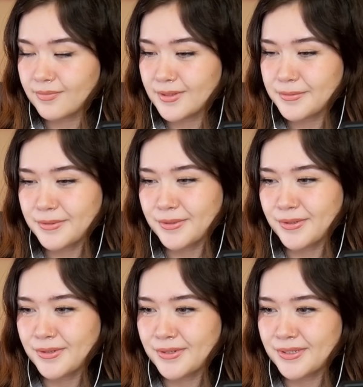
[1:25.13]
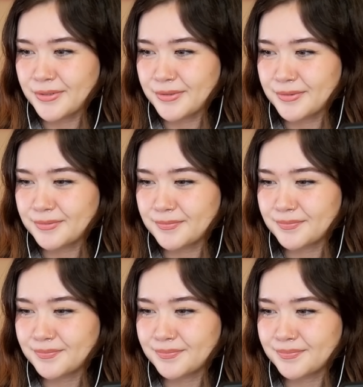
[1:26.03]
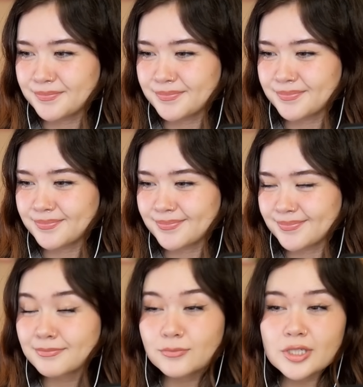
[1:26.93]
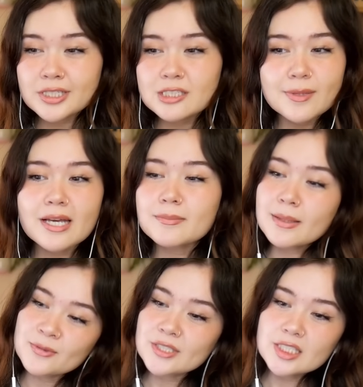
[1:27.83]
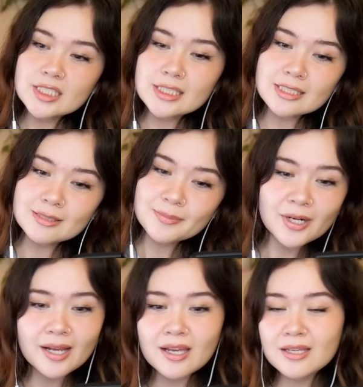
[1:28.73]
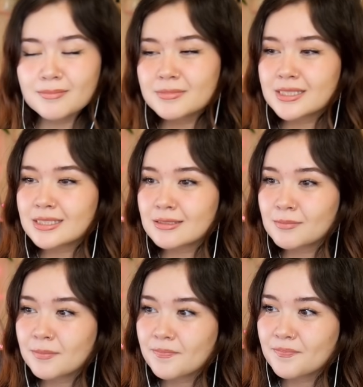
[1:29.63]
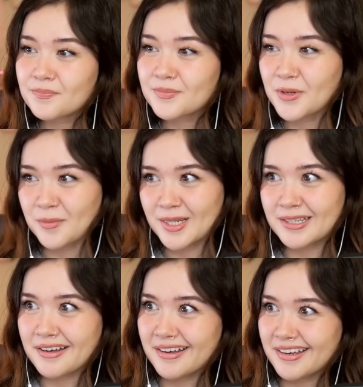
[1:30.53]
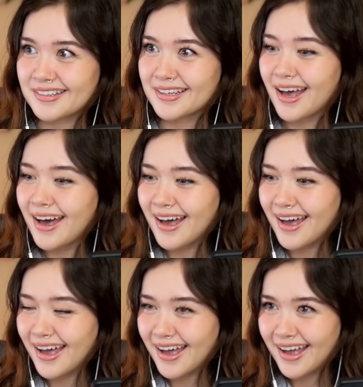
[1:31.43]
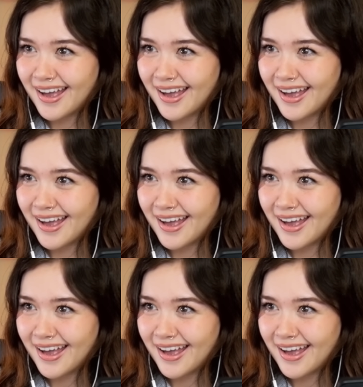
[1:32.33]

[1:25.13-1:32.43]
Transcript: Aww. Brings back memories, perhaps? Oh my god. Ah.